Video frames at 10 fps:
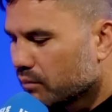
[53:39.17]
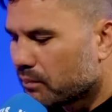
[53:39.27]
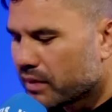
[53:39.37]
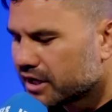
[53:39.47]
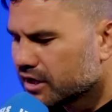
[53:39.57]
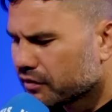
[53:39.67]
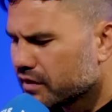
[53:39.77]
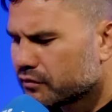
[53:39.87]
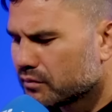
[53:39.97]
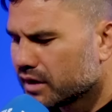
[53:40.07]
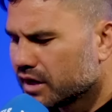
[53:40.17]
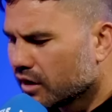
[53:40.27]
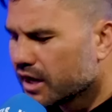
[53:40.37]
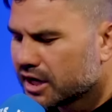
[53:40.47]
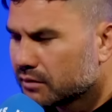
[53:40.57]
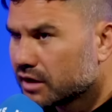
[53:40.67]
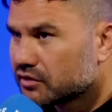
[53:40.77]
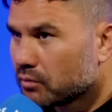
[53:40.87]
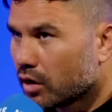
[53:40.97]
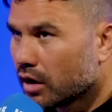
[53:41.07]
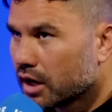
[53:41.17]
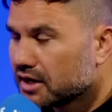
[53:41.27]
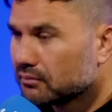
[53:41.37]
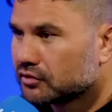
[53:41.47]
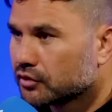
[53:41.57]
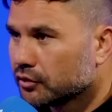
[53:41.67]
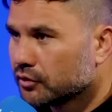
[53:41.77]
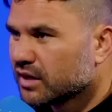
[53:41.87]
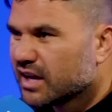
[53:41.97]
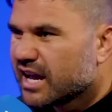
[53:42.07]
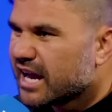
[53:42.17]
But Paddy, I think for me, I had him as my number two. Yeah.